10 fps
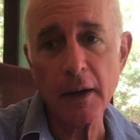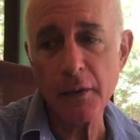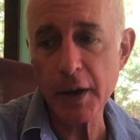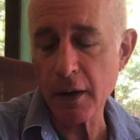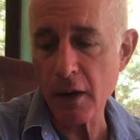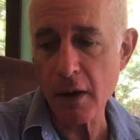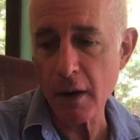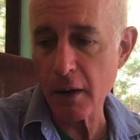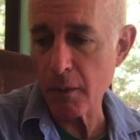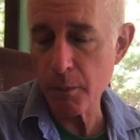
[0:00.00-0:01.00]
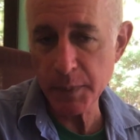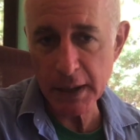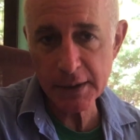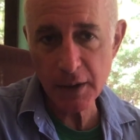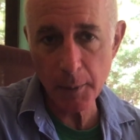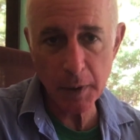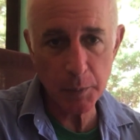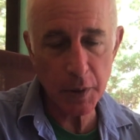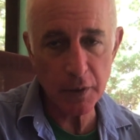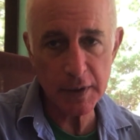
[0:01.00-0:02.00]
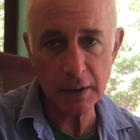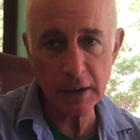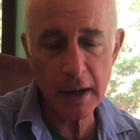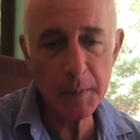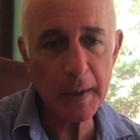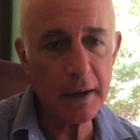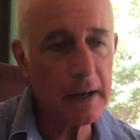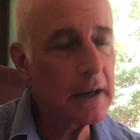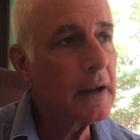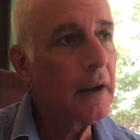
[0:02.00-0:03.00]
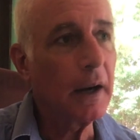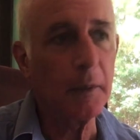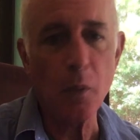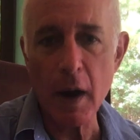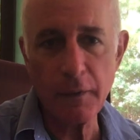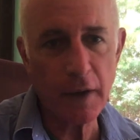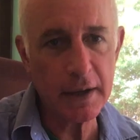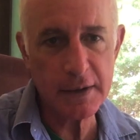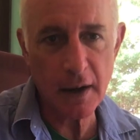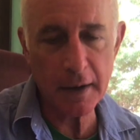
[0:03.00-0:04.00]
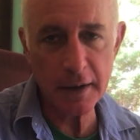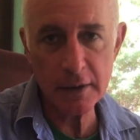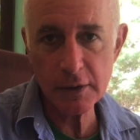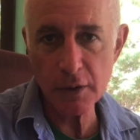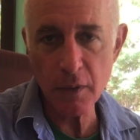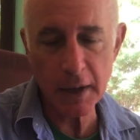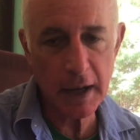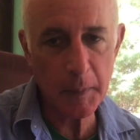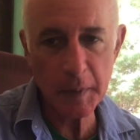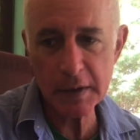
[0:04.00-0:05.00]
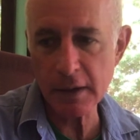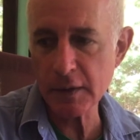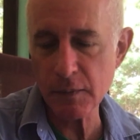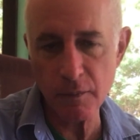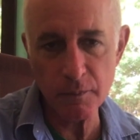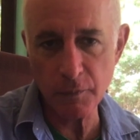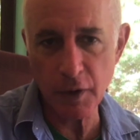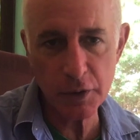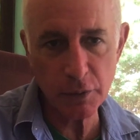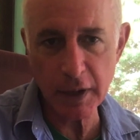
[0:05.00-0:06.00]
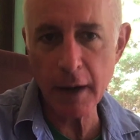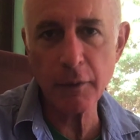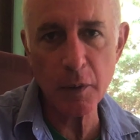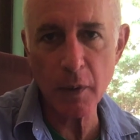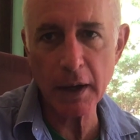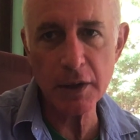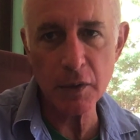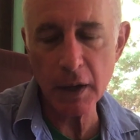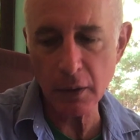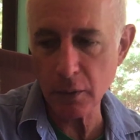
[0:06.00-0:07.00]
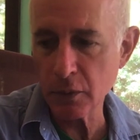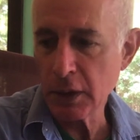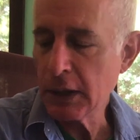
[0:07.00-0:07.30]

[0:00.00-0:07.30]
there are desktop computers in the library. Wi-Fi is not an issue on campus. It's virtually everywhere you go.